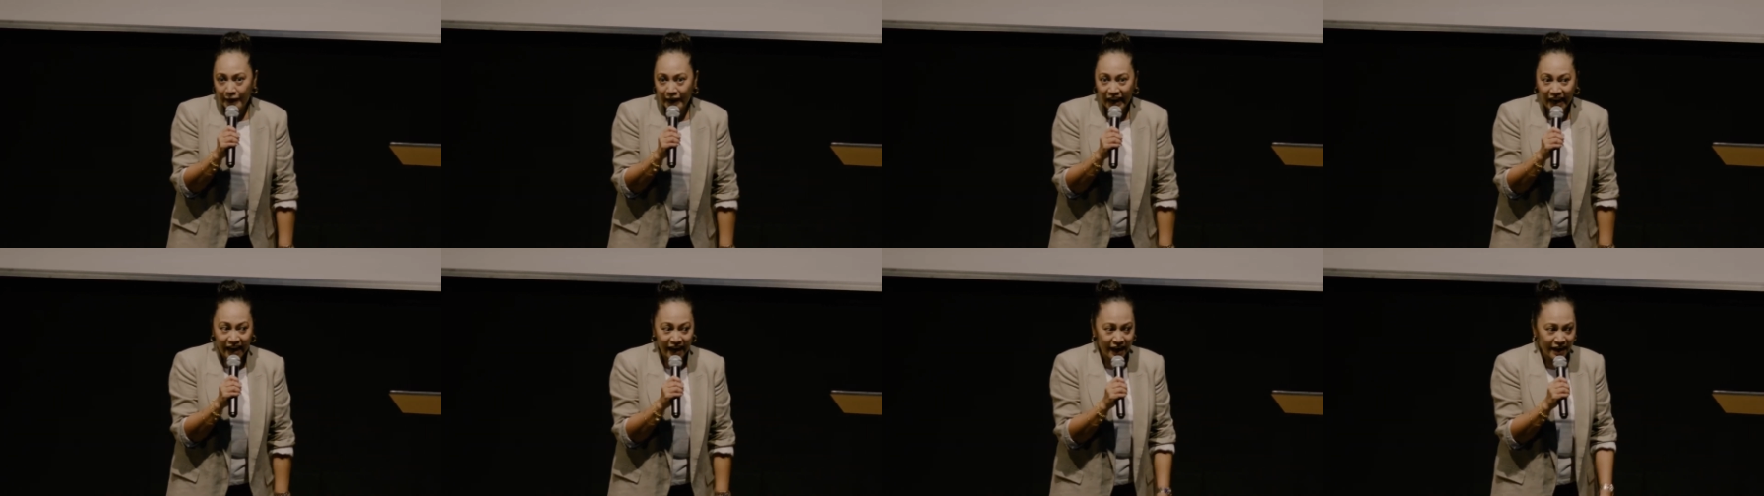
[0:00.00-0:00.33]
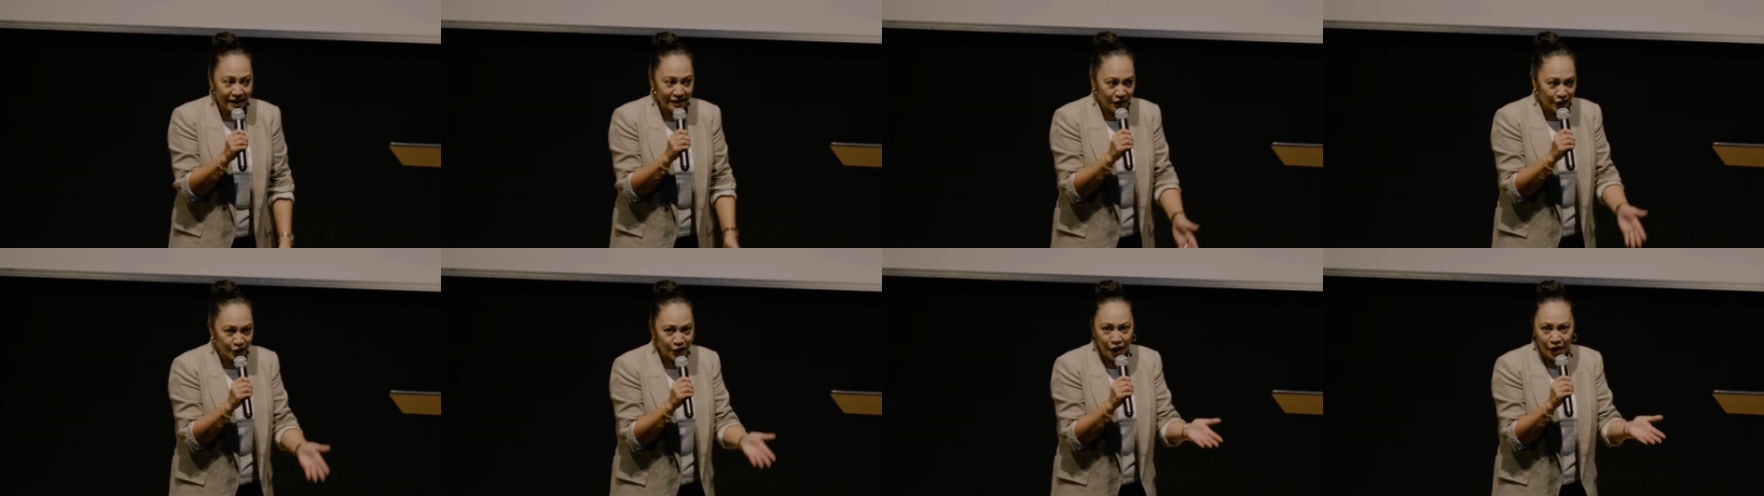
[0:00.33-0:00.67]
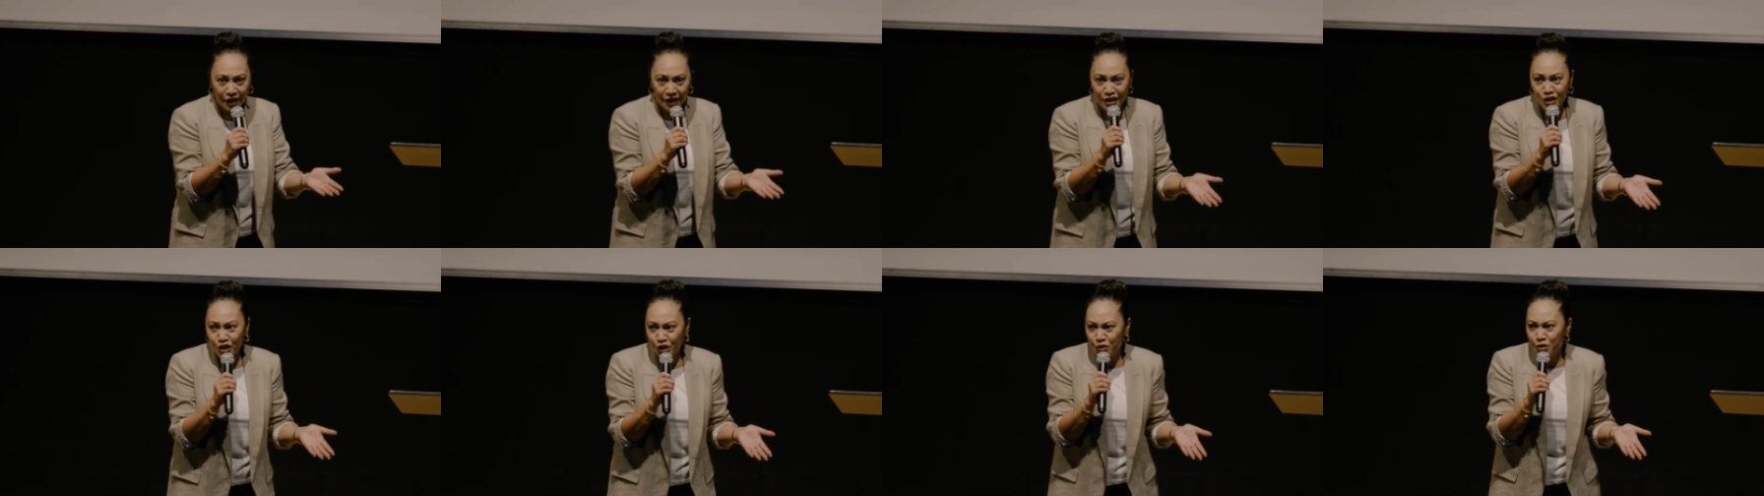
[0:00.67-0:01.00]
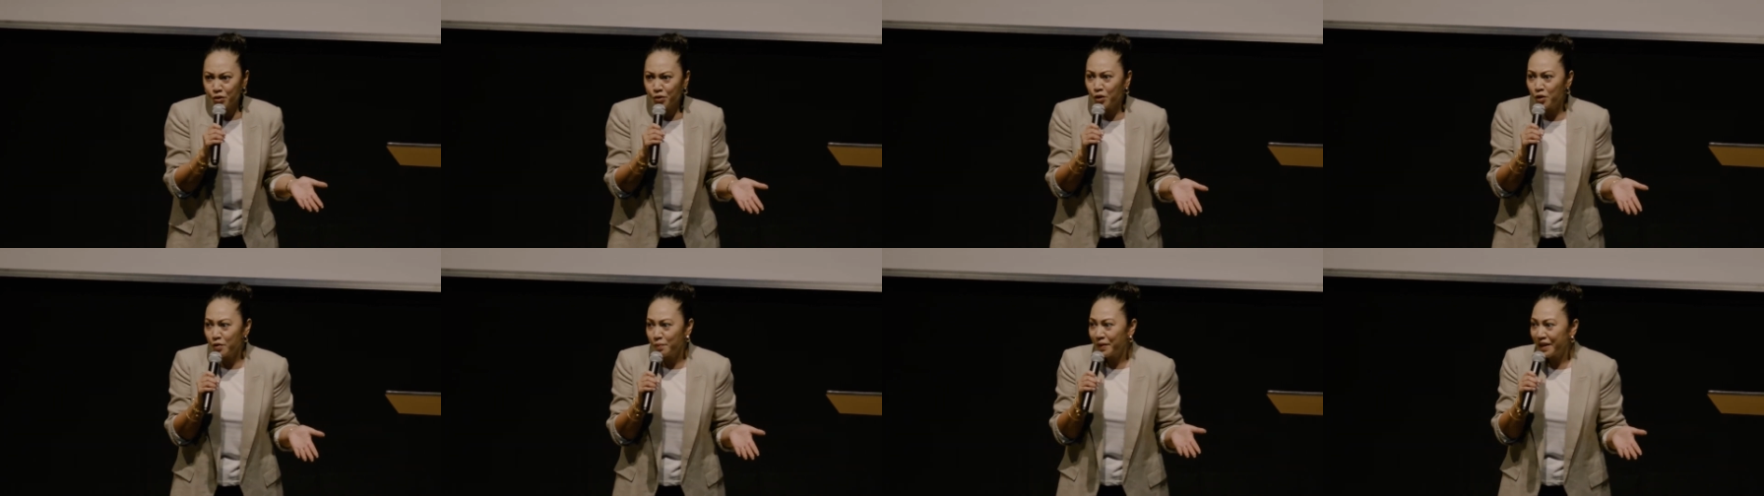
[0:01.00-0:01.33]
And, you know, it's
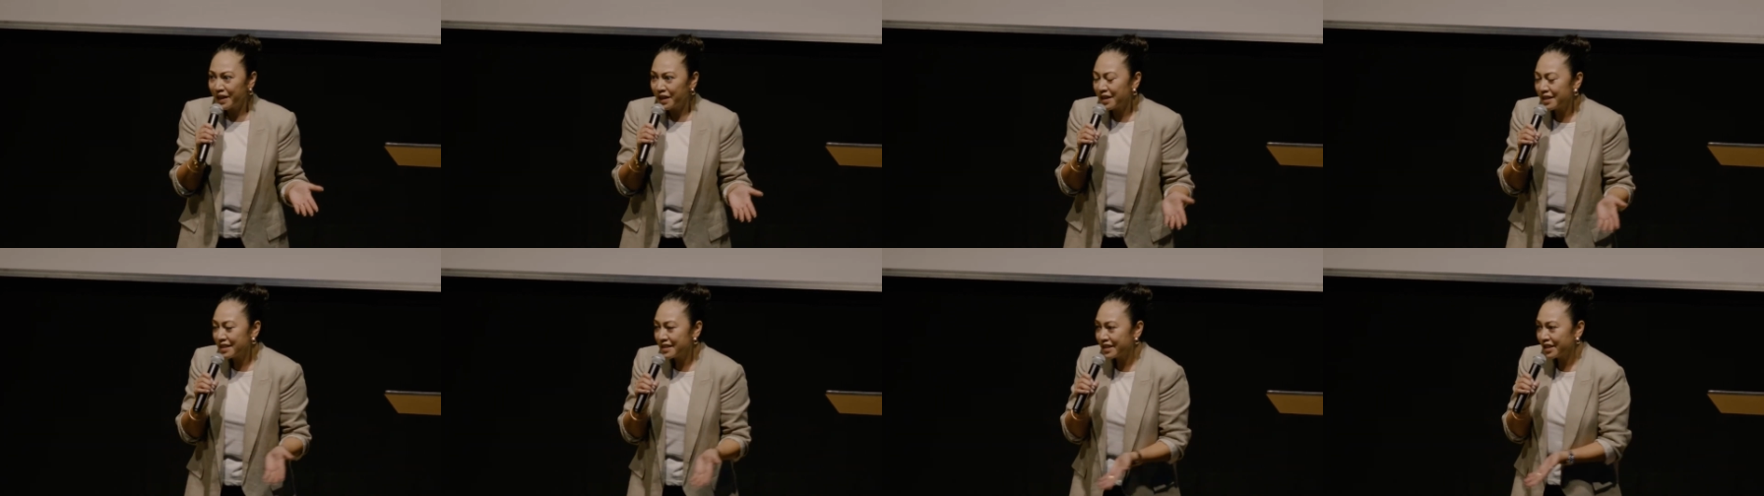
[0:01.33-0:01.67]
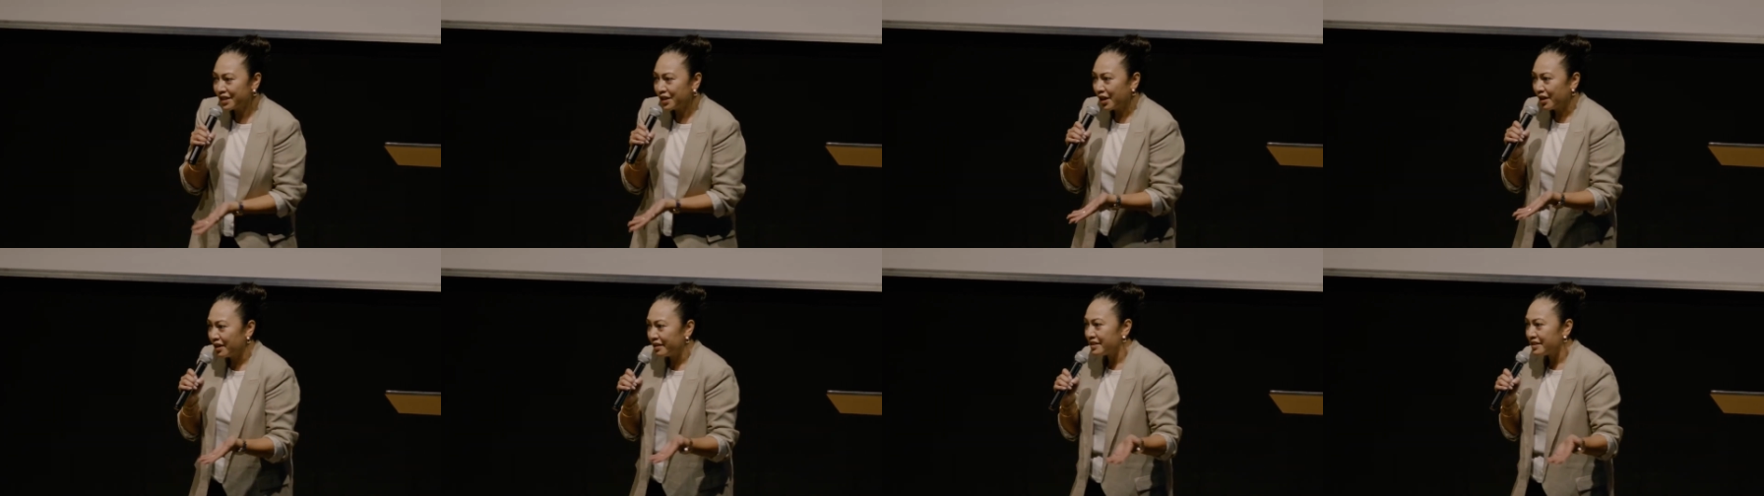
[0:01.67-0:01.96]
true because, you know,